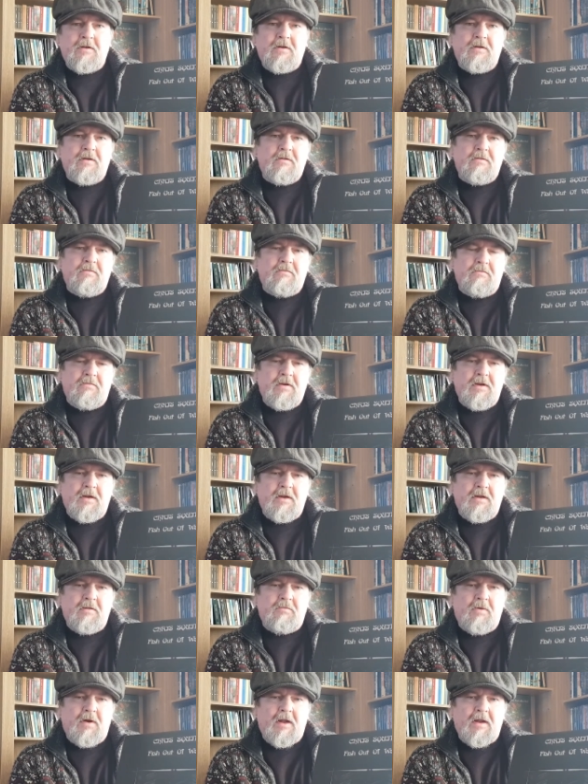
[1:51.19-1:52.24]
it
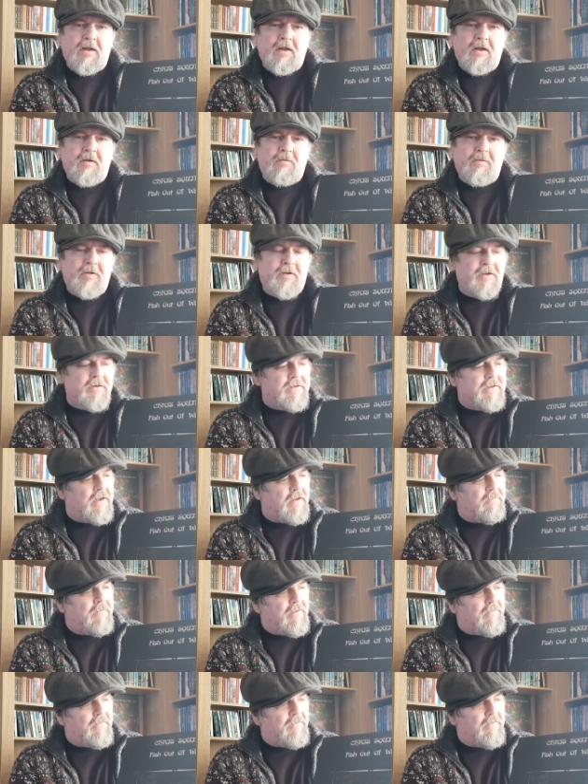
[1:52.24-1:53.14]
really well here with this album.